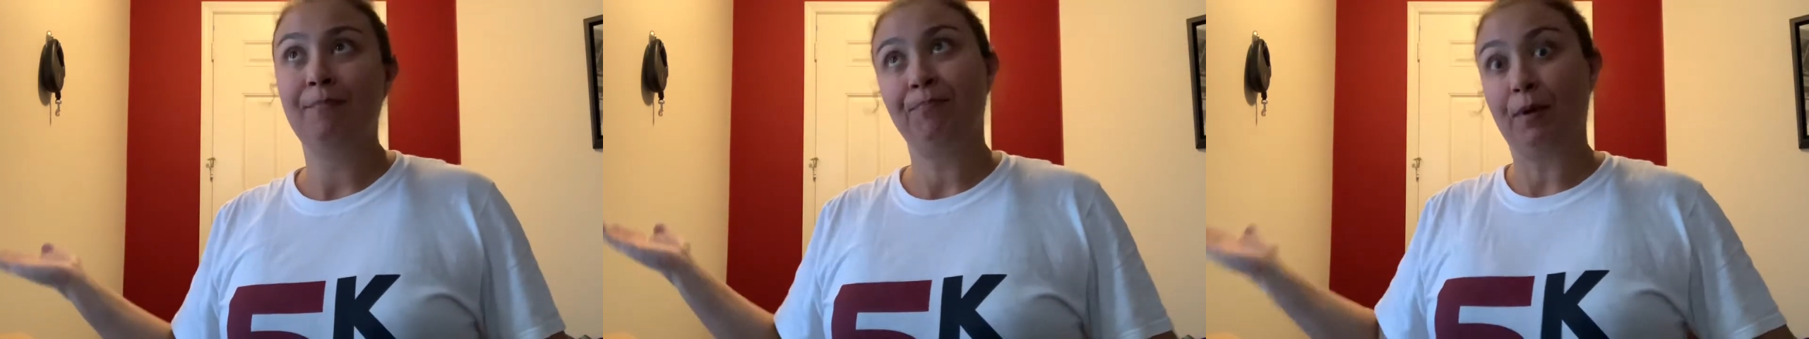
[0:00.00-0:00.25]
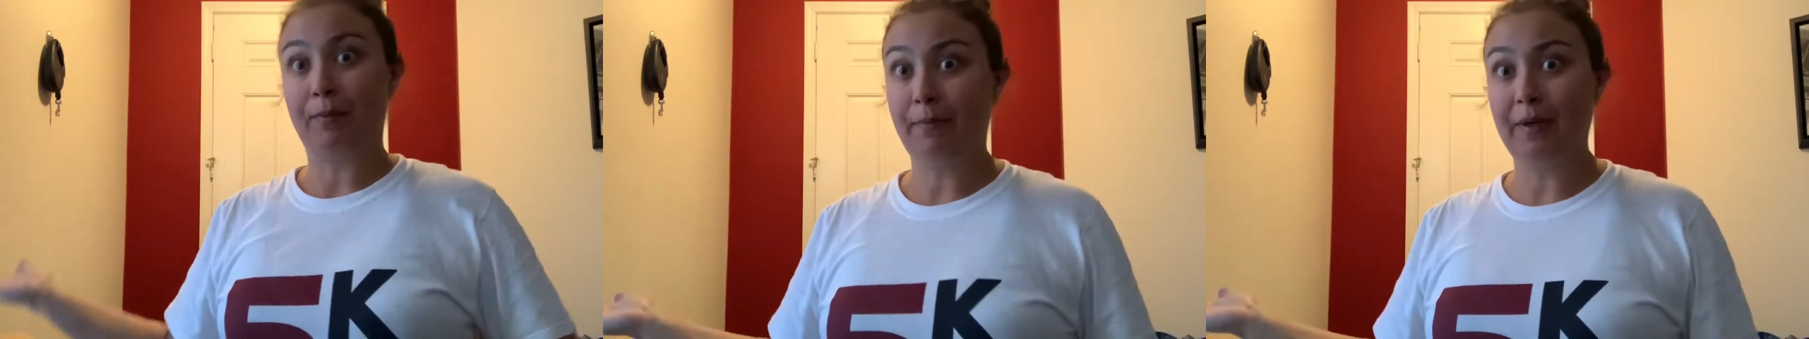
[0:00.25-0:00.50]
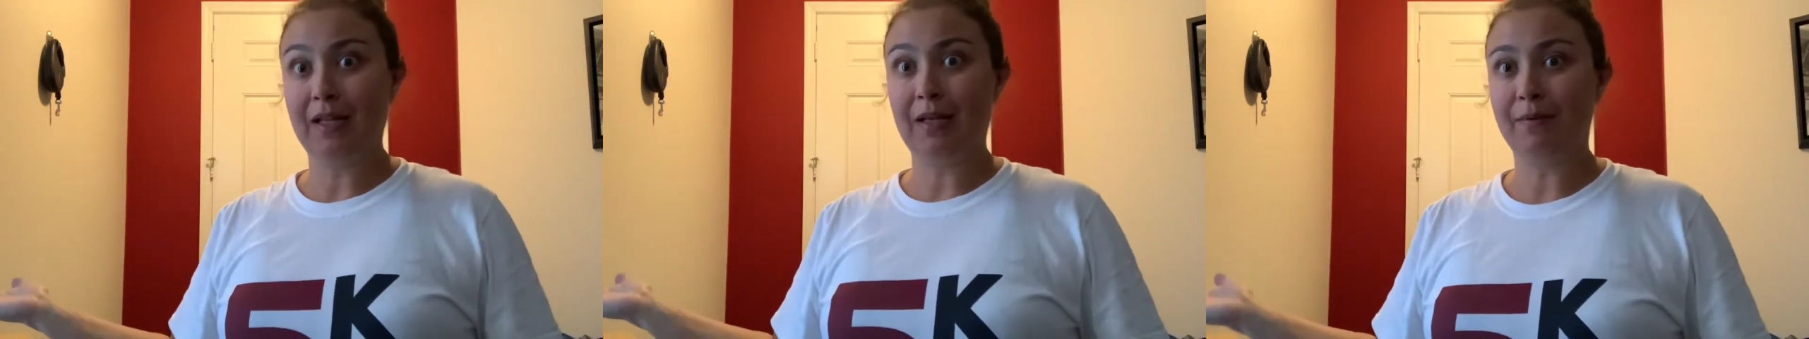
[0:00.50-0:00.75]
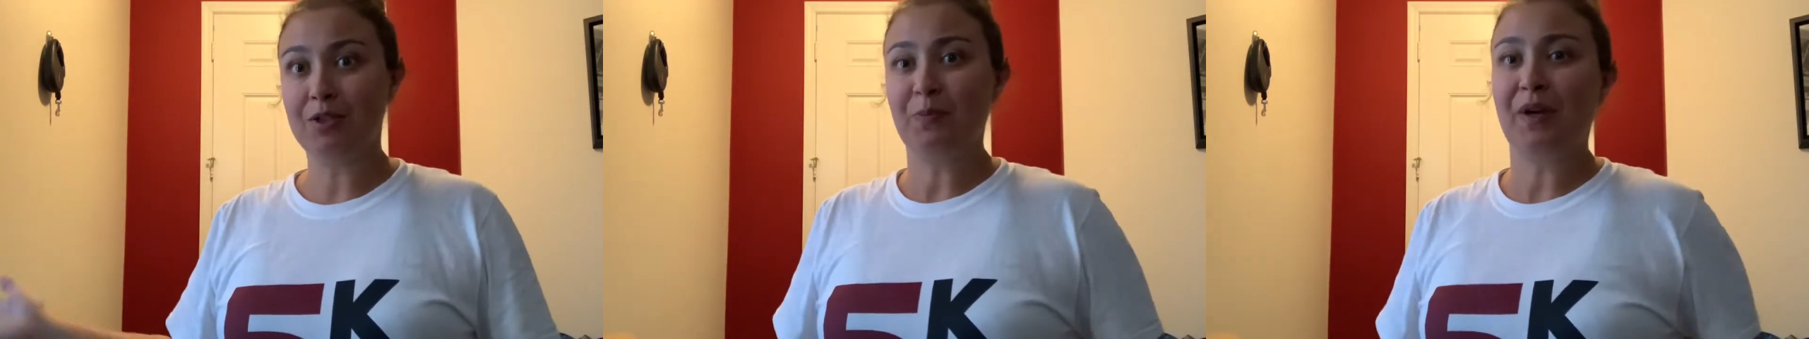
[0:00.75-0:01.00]
I'm not making that
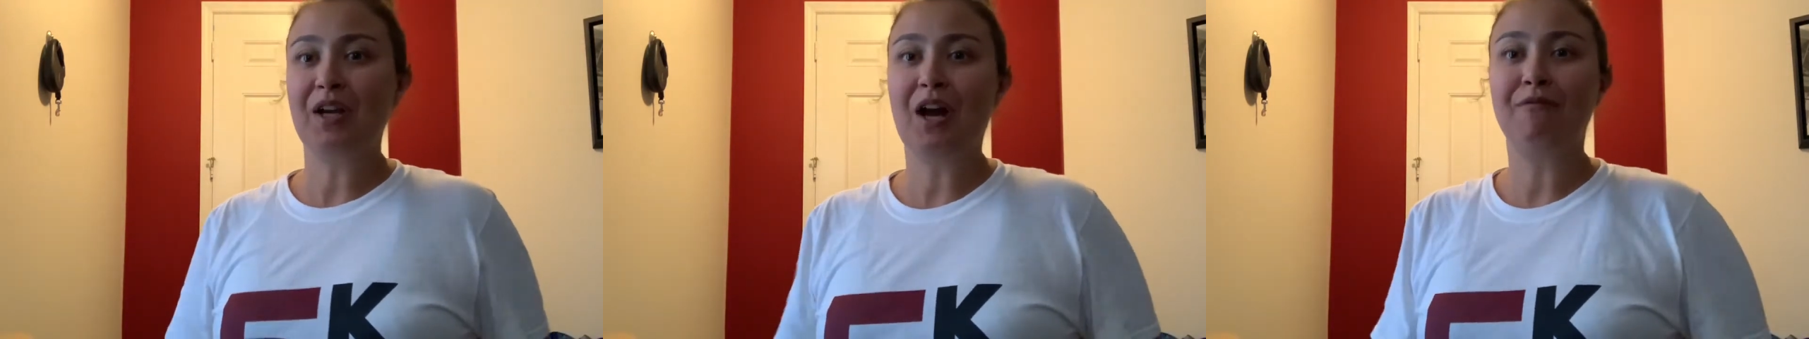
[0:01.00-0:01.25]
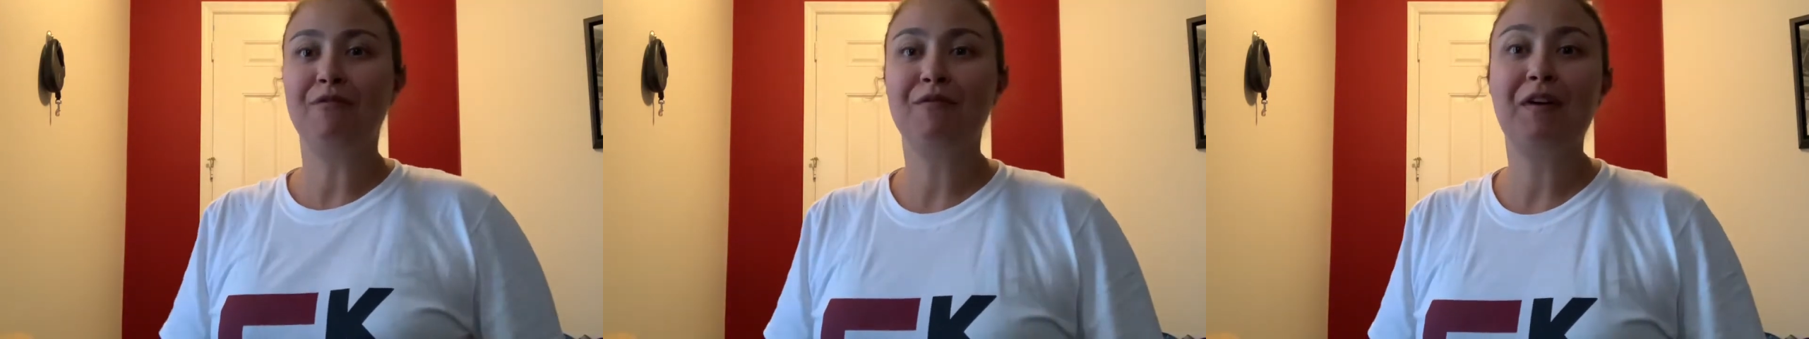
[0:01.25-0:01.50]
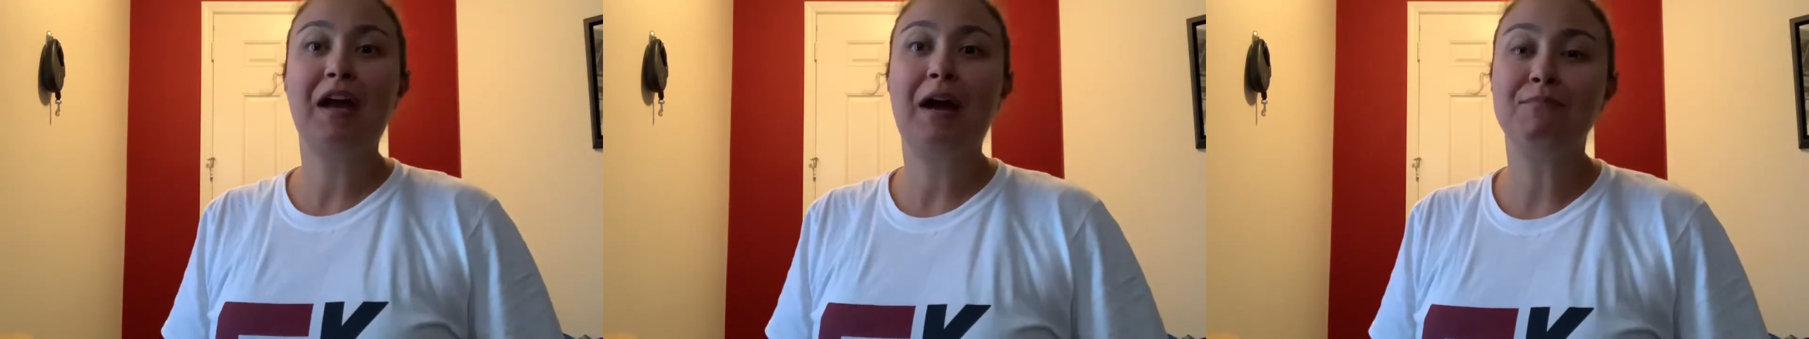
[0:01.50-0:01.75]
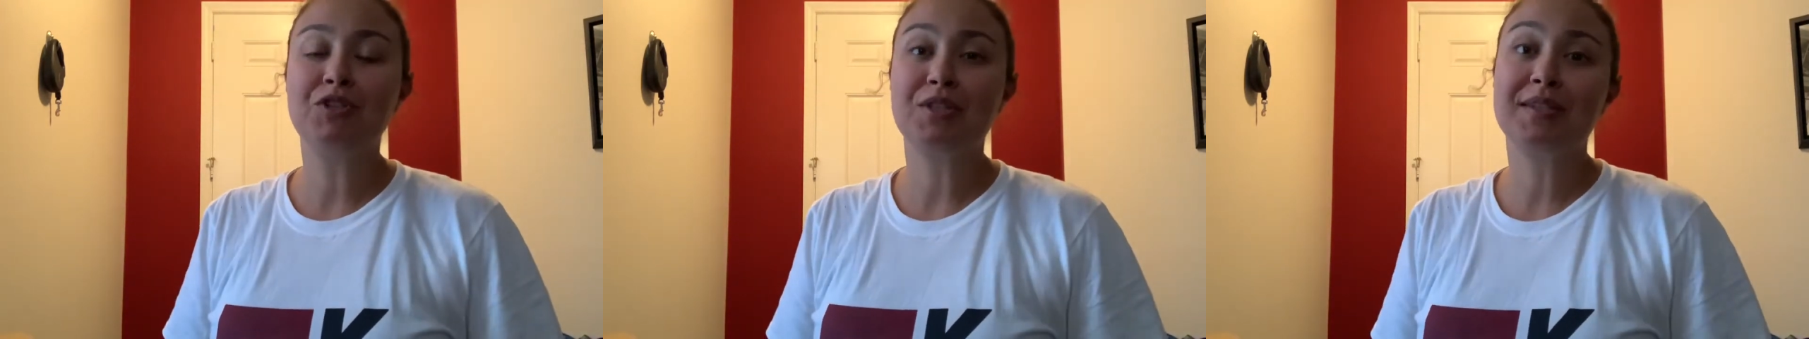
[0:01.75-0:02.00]
much money off of it.
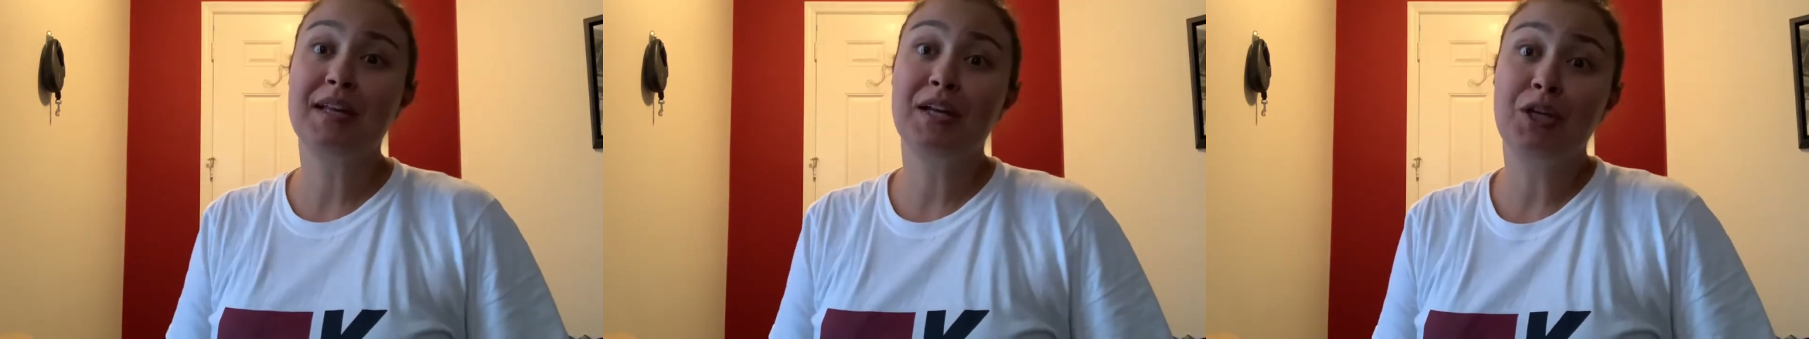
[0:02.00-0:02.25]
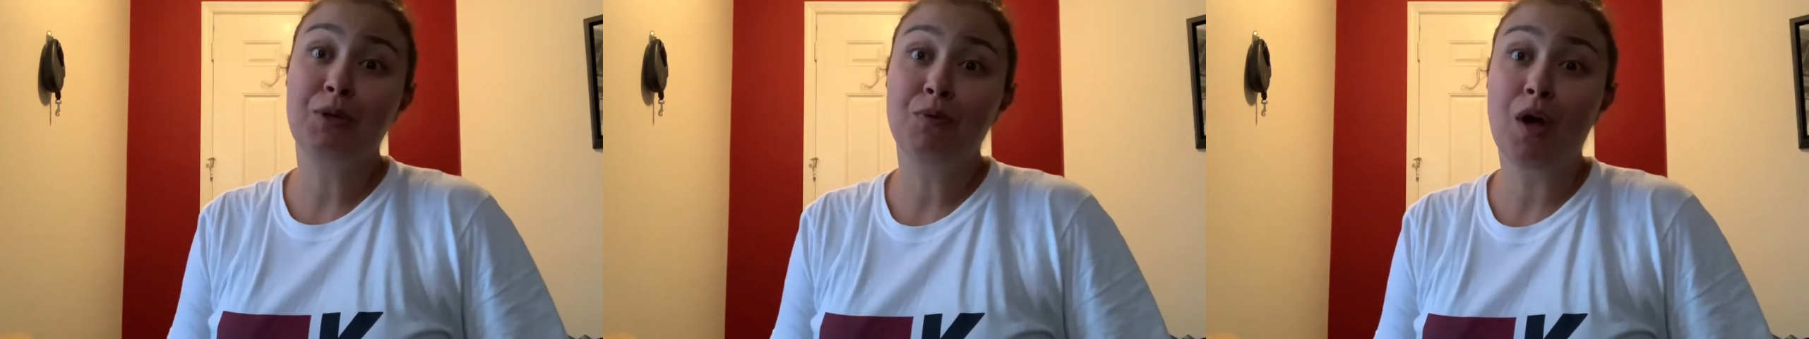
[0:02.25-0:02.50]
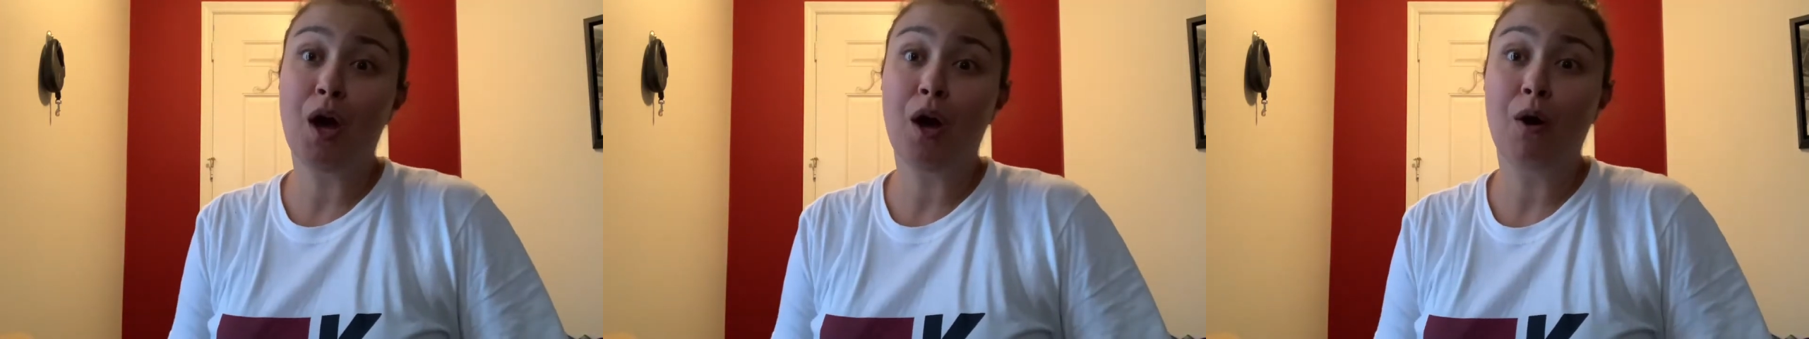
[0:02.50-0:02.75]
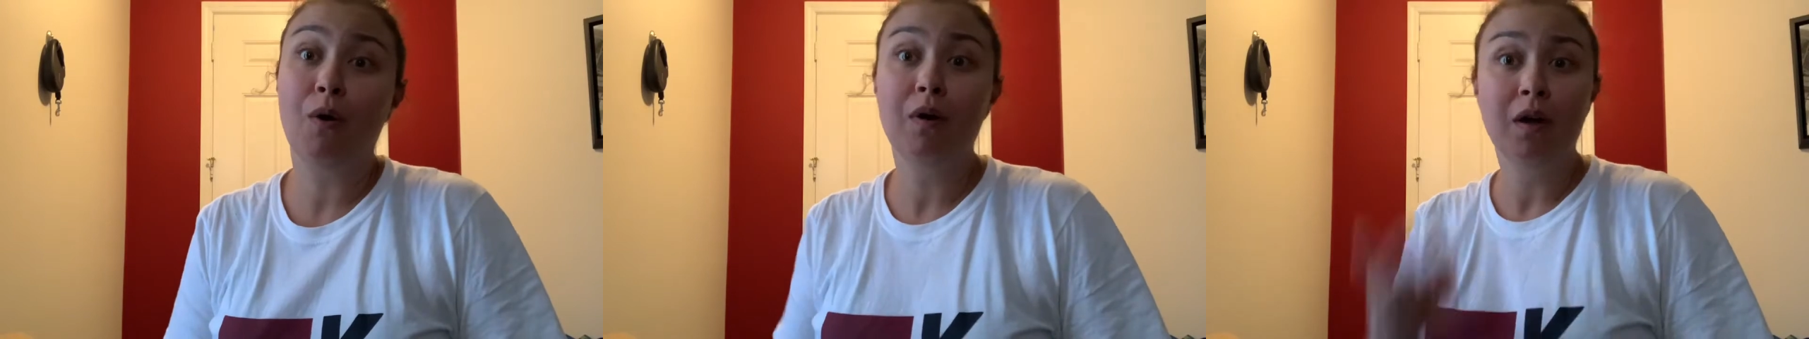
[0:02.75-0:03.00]
I'm just letting you
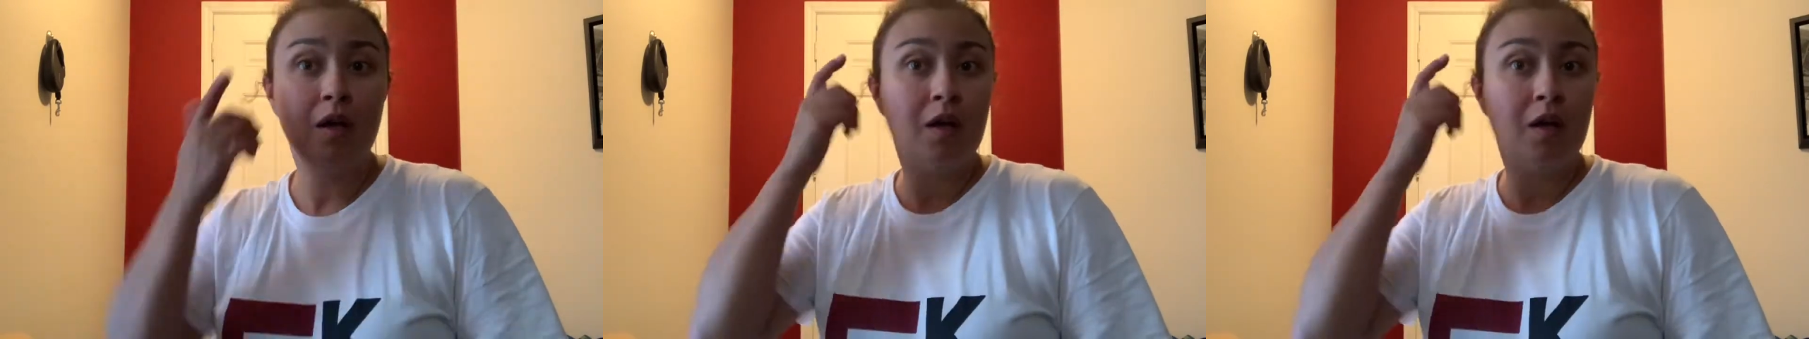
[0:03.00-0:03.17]
know,